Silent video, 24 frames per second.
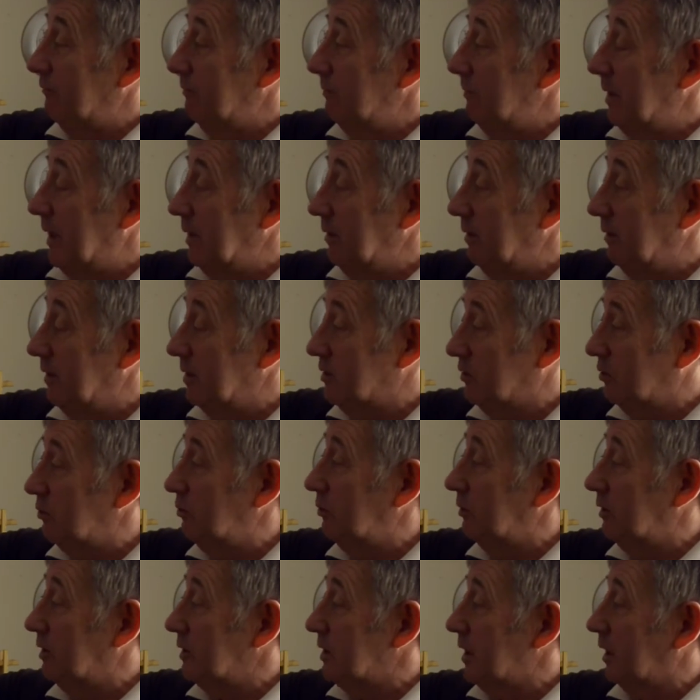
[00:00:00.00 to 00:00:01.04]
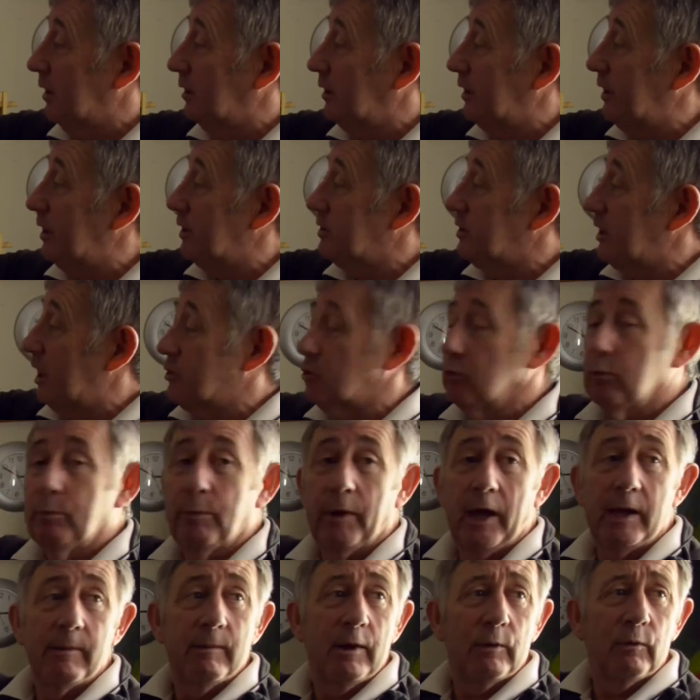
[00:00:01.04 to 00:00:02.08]
And there's a clear gesso
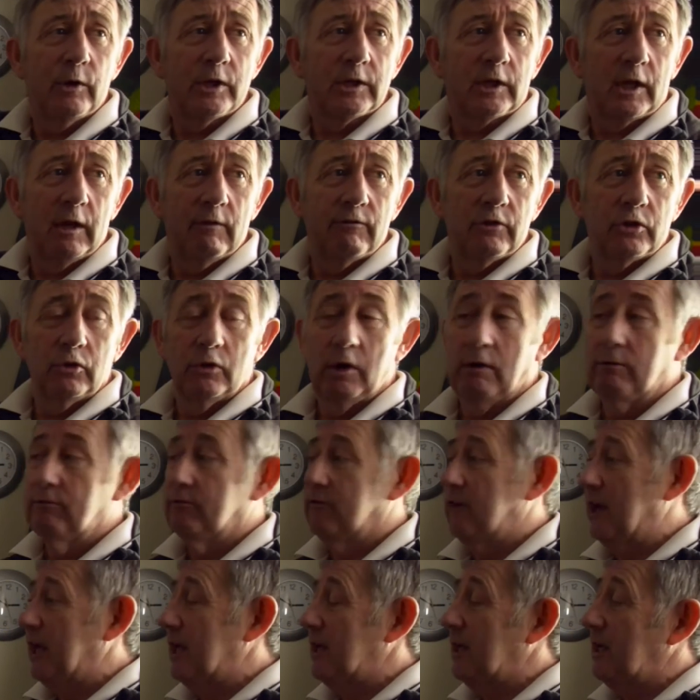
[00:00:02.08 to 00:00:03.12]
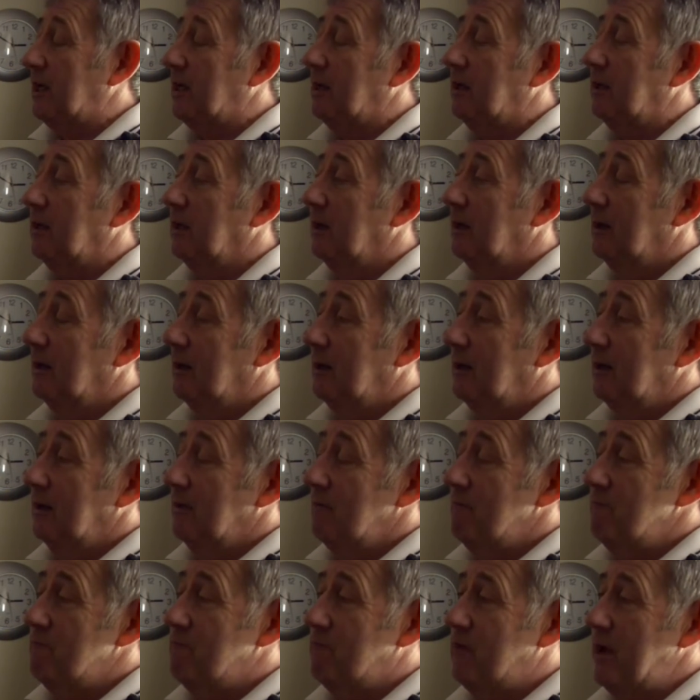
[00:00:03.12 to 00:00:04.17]
primer which gives you a very,
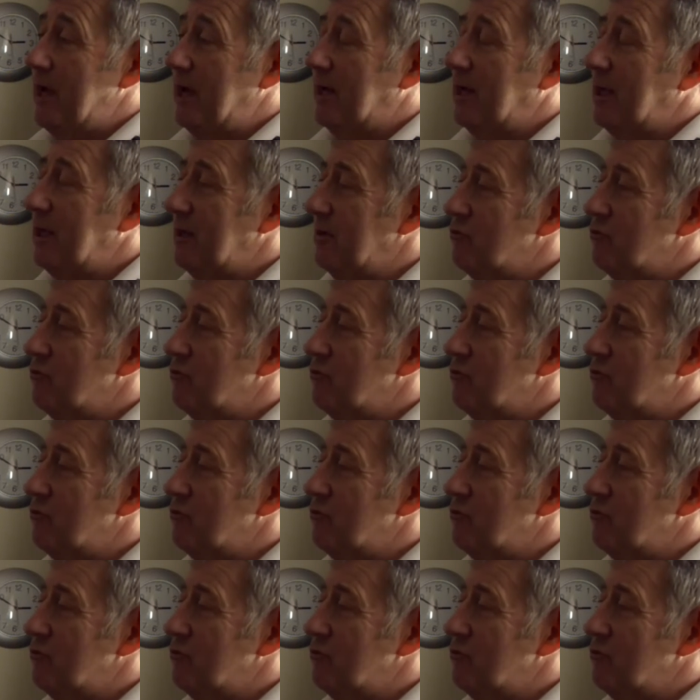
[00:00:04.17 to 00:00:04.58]
very